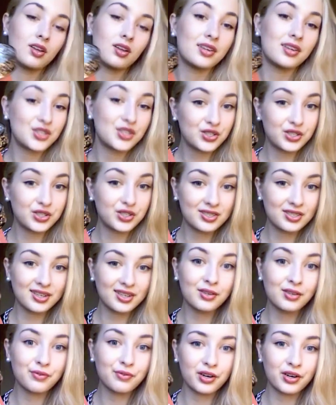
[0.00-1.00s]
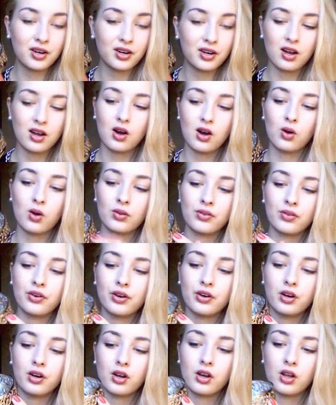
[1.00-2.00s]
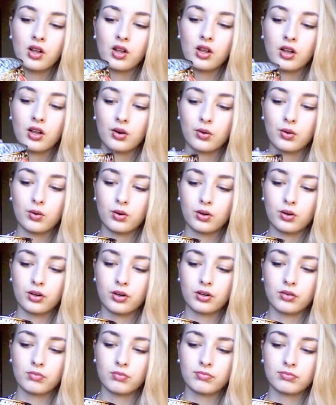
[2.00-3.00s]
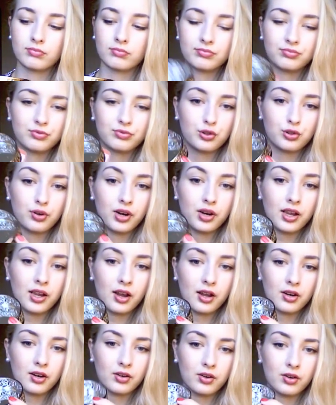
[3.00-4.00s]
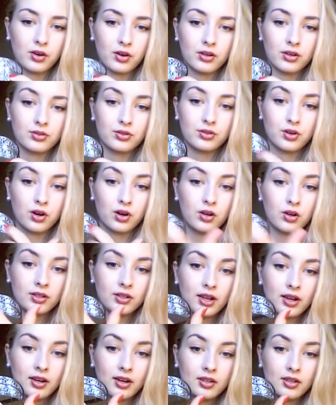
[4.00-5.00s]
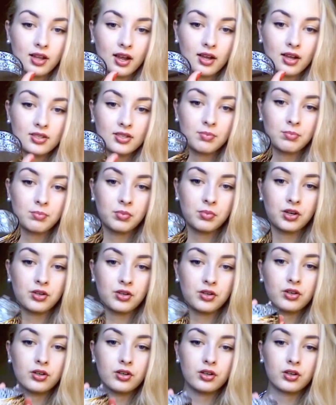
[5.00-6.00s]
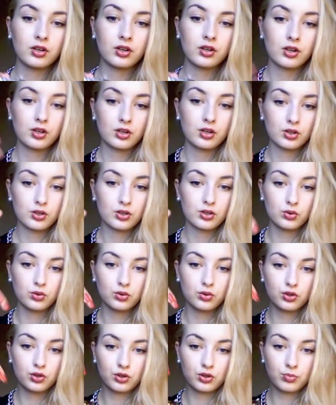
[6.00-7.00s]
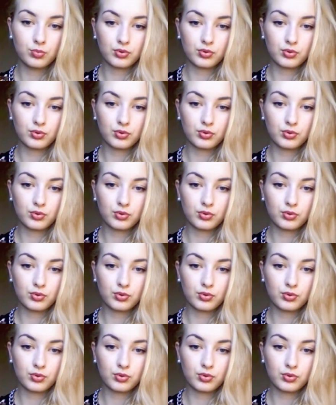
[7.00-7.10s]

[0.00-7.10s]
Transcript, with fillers: silver holder or tray, I don't know how to call it, and it has a mirror, so you just